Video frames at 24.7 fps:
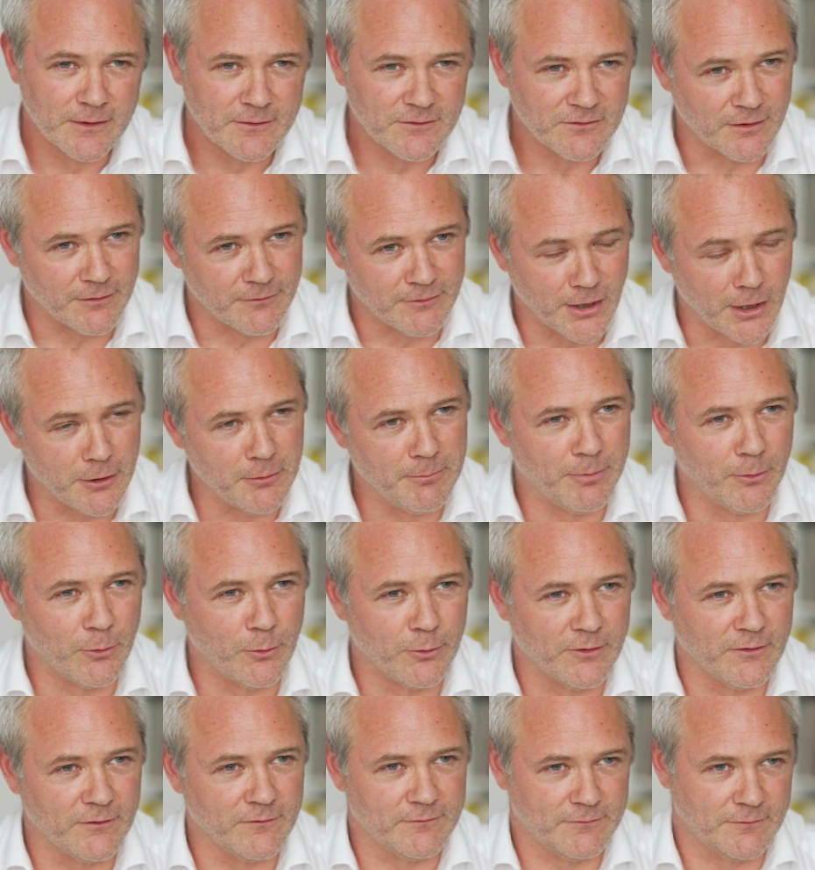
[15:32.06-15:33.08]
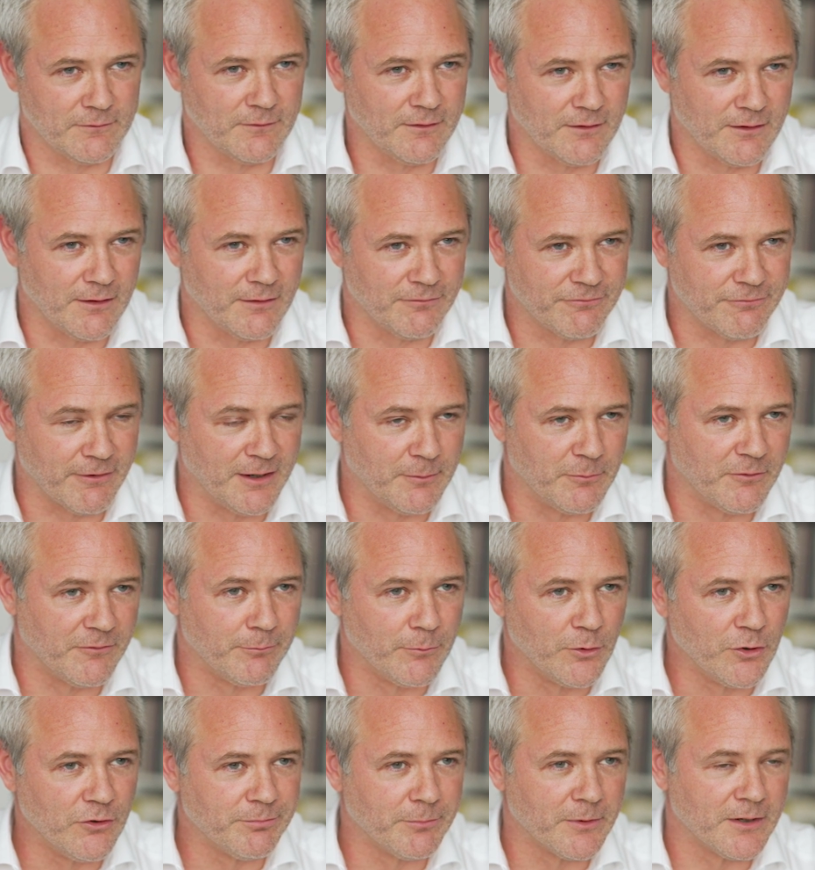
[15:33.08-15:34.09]
sort of no borders, the freedom of
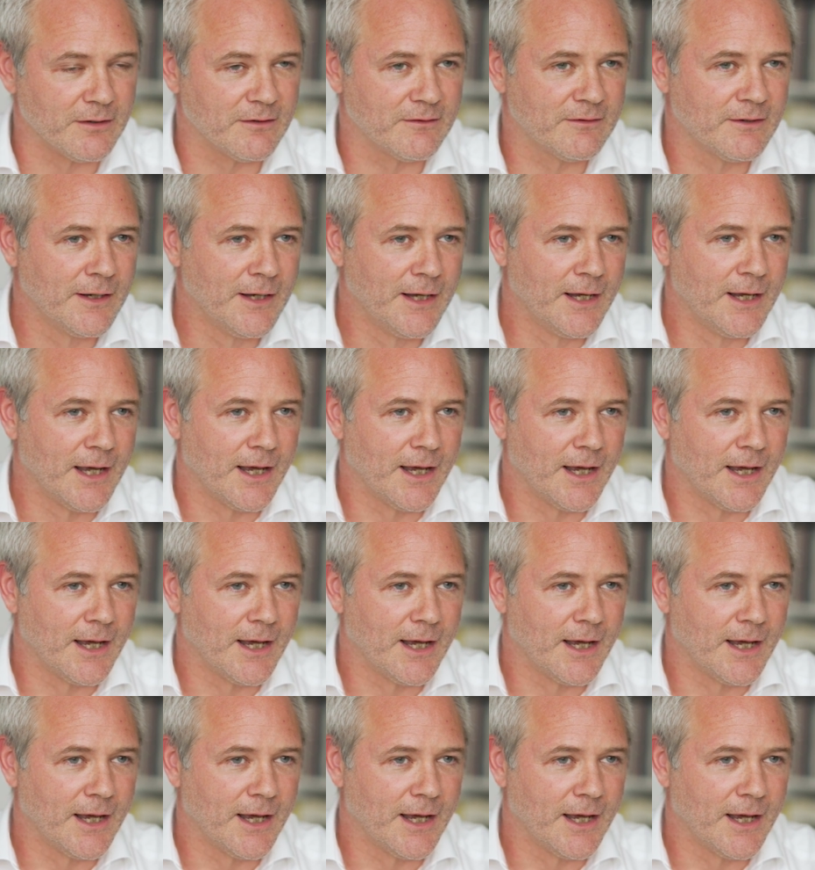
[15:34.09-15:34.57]
movement